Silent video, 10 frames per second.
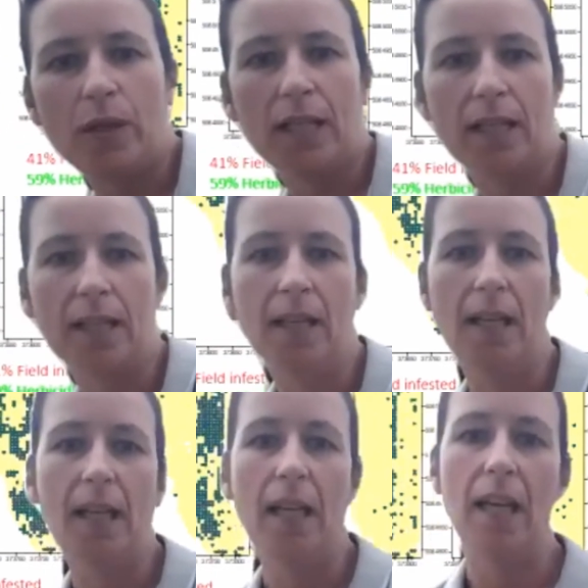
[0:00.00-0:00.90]
when
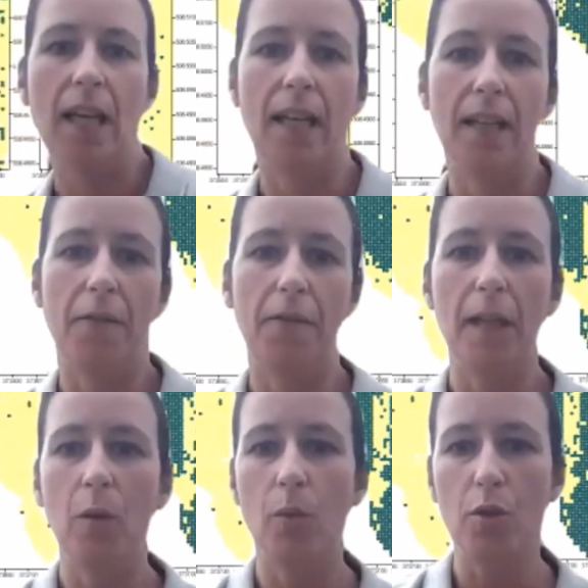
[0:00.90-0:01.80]
the
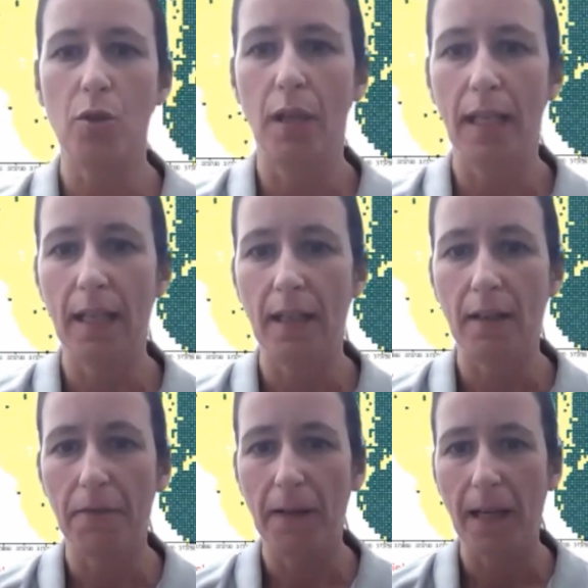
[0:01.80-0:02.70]
field was only
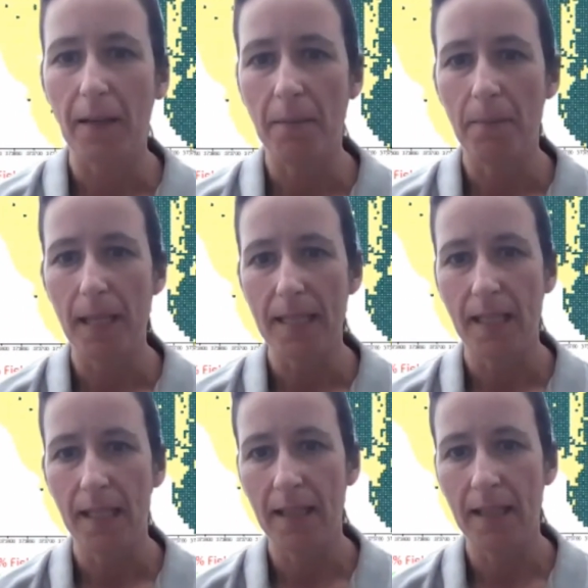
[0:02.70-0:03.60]

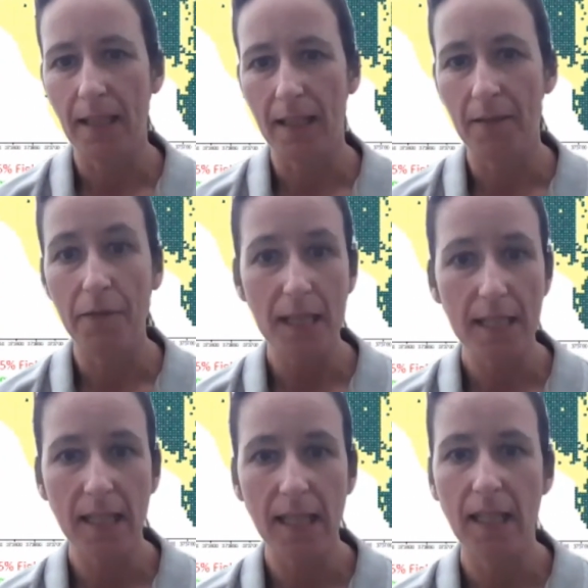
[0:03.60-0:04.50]
5%
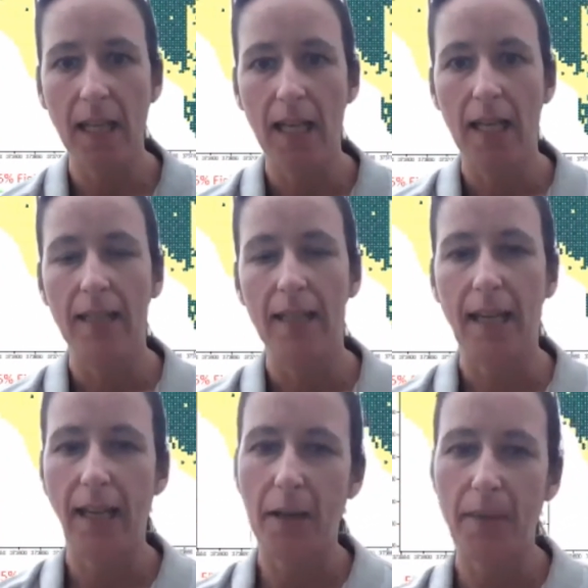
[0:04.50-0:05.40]
infested, the
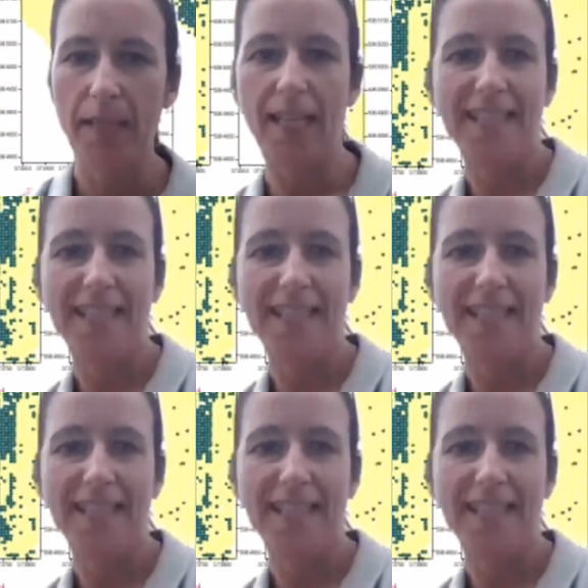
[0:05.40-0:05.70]
herbicide